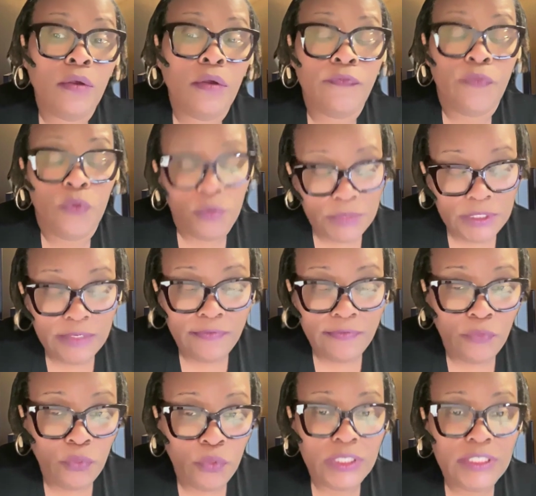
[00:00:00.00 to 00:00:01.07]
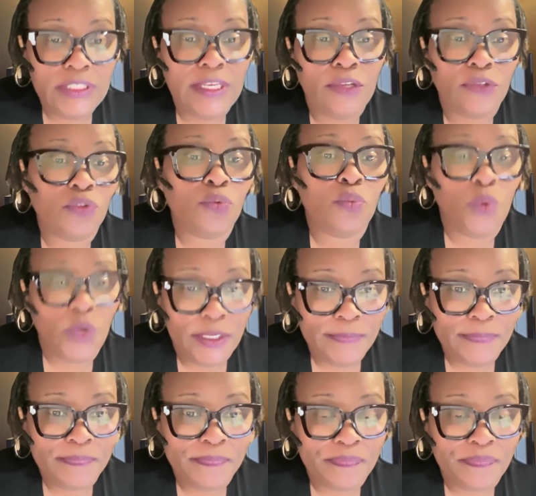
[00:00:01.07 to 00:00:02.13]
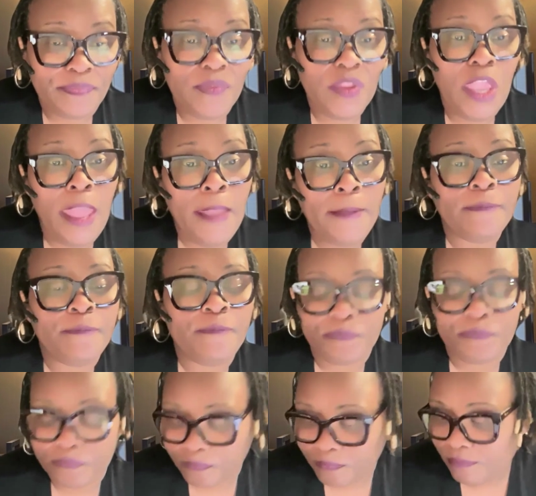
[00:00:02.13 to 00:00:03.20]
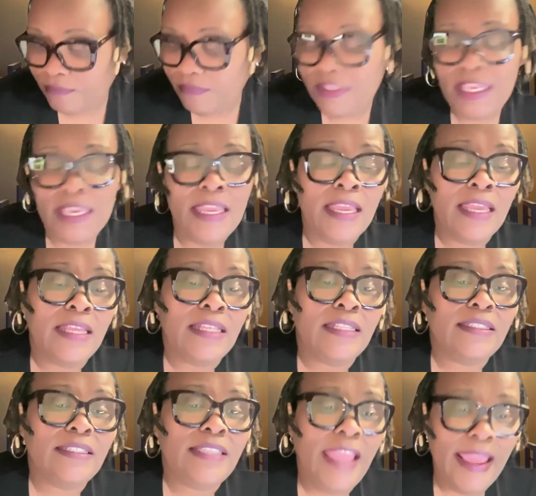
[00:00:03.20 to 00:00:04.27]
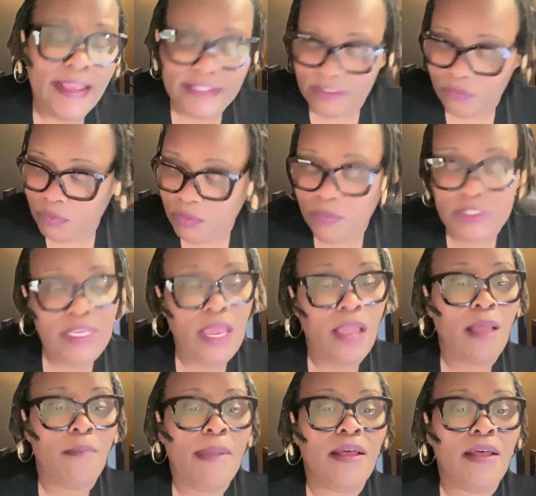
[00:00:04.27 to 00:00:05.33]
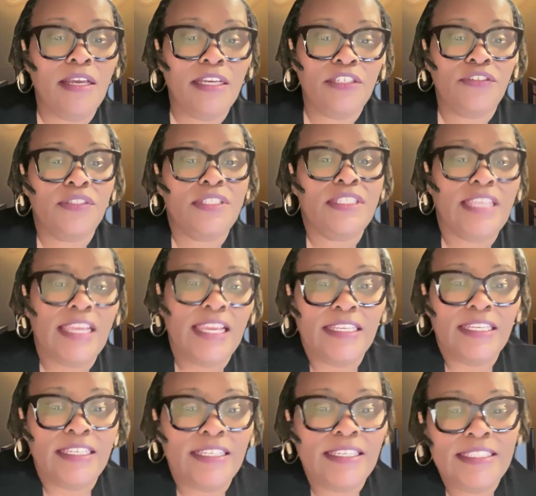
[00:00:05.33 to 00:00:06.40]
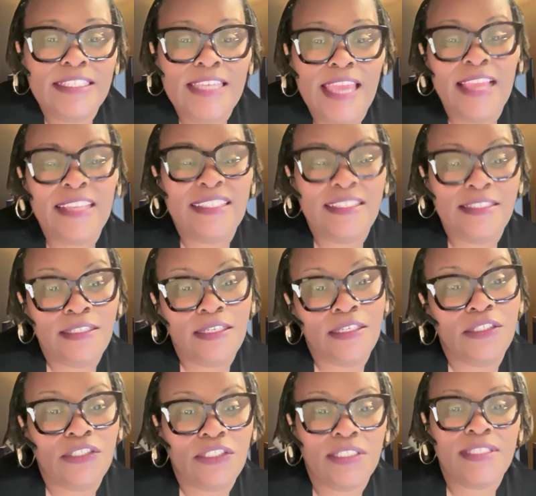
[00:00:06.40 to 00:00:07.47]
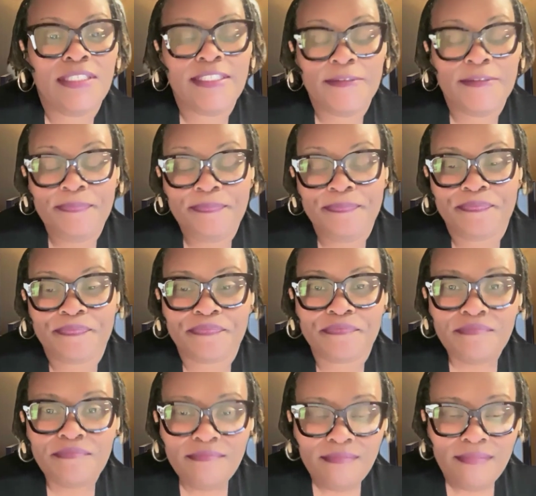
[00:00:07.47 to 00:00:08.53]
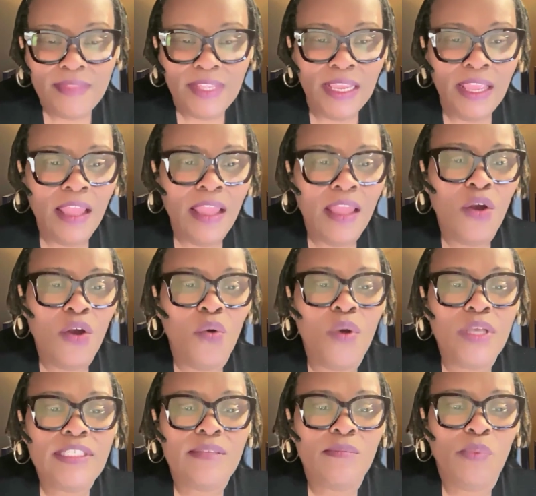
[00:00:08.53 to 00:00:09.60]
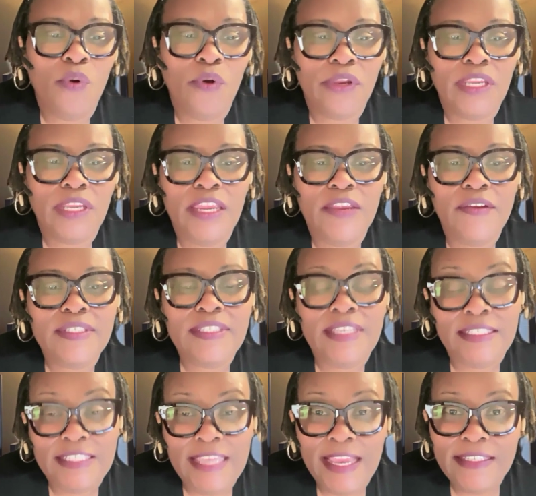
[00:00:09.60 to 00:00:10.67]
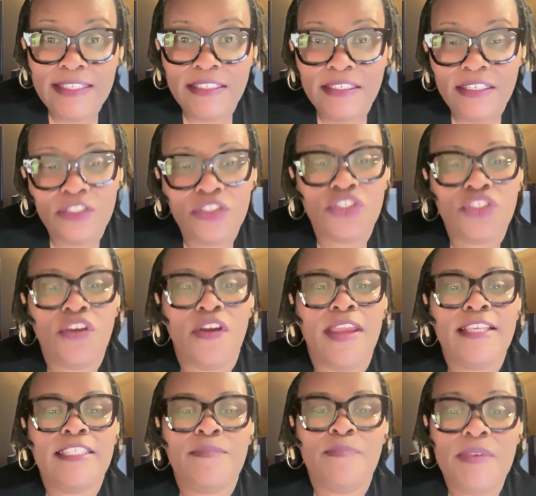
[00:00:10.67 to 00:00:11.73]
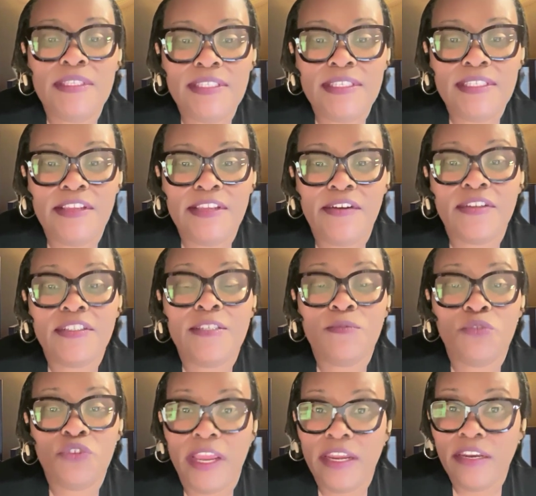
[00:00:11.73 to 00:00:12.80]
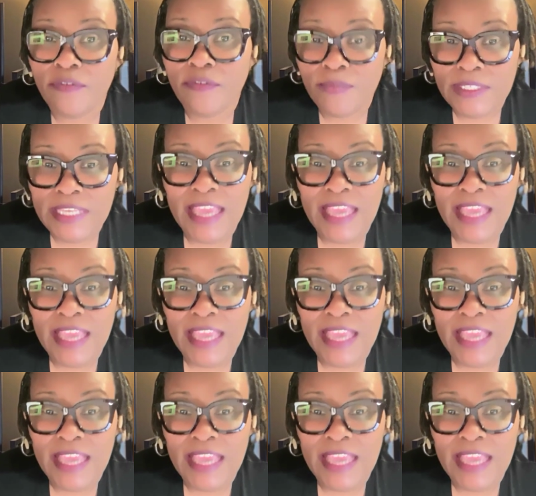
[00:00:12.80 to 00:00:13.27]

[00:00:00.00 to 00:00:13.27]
Form 1040 Schedule 1. Okay? Next, we will talk about understanding tax deductions. What's important here is that tax deductions are expenses that are subtracted from